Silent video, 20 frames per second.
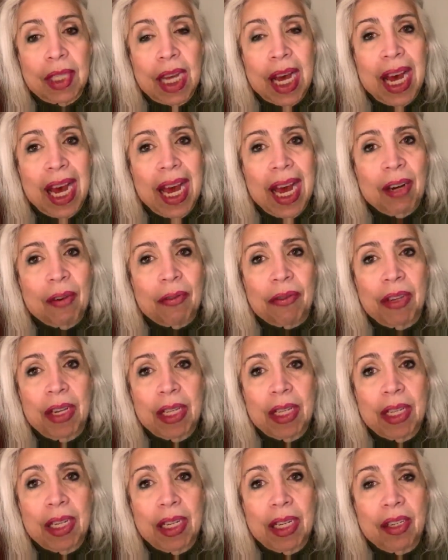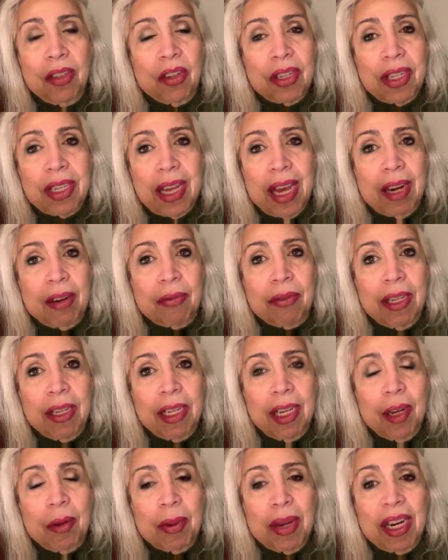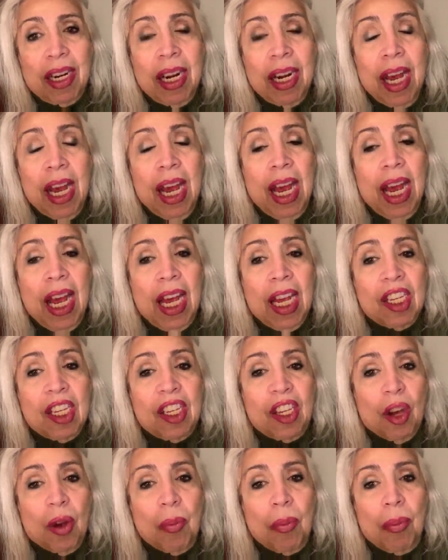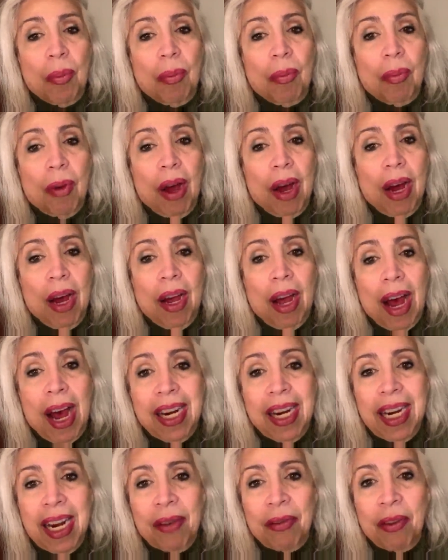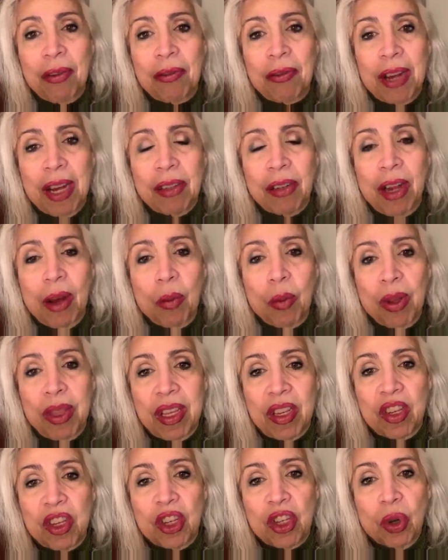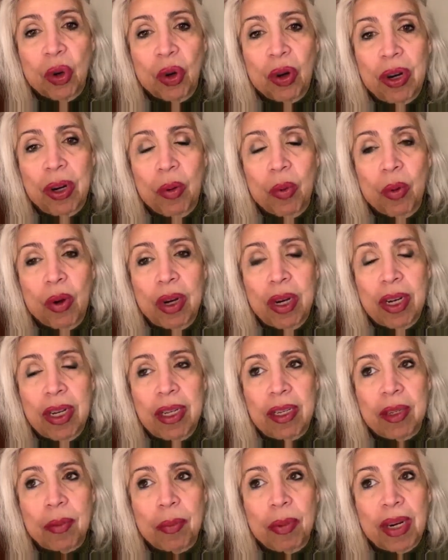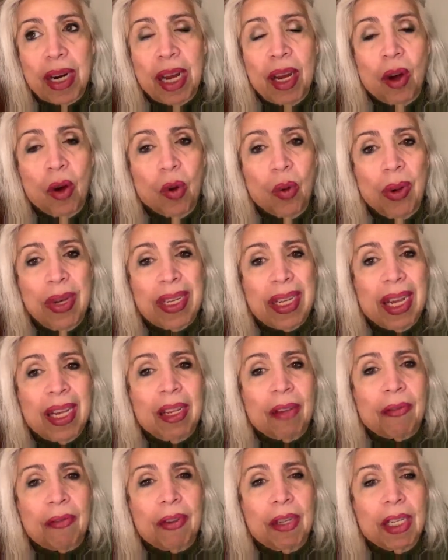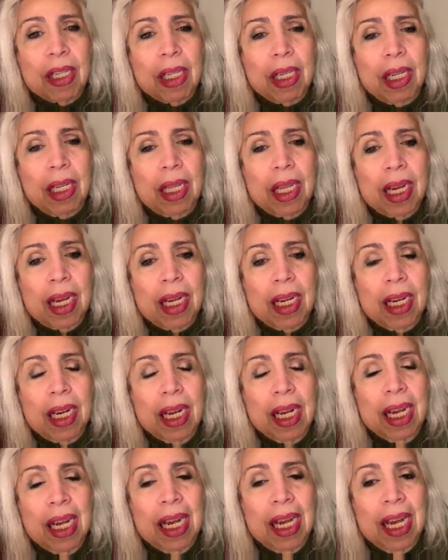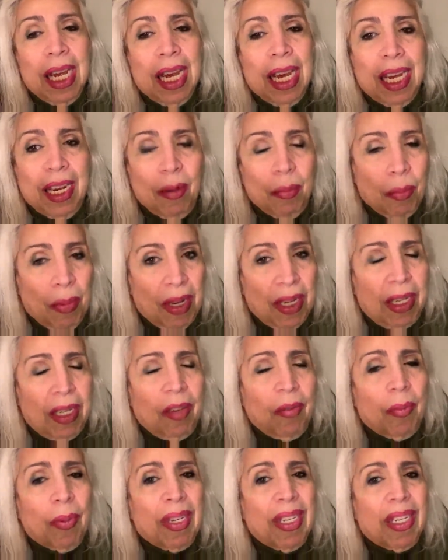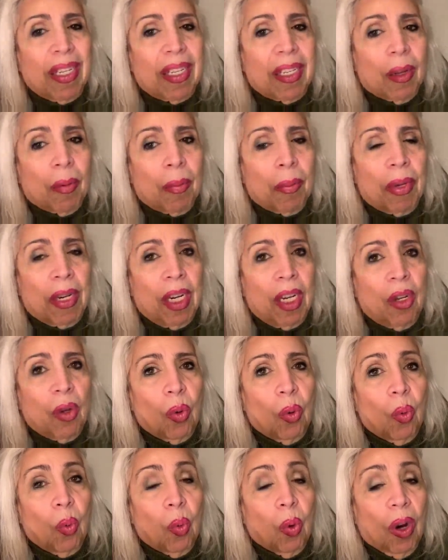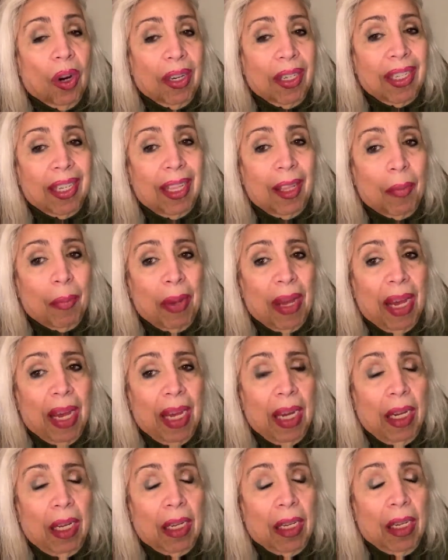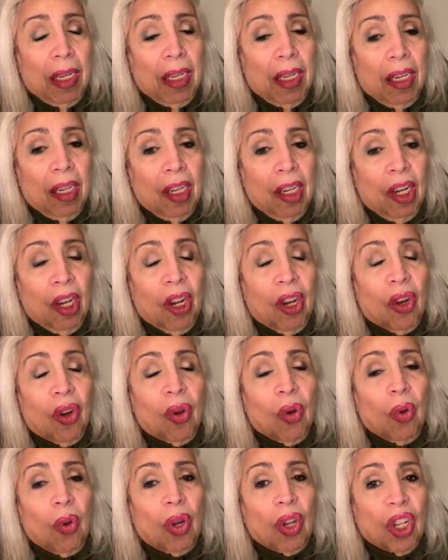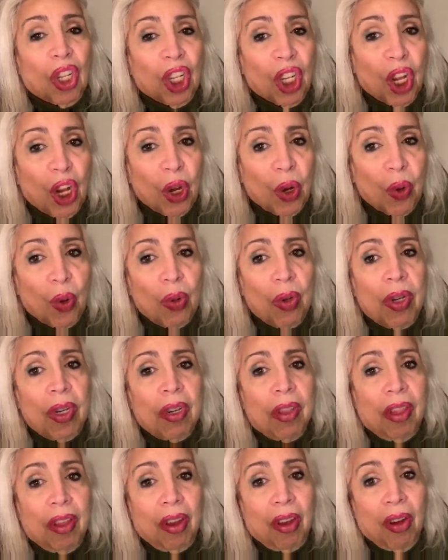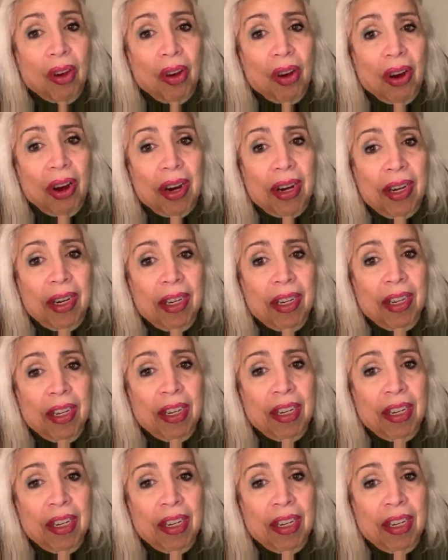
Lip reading: I had a feeling, just had a feeling about it. So I never found out what the story was, but I always had the feeling that it must have been somebody who worked at the bank who cloned the card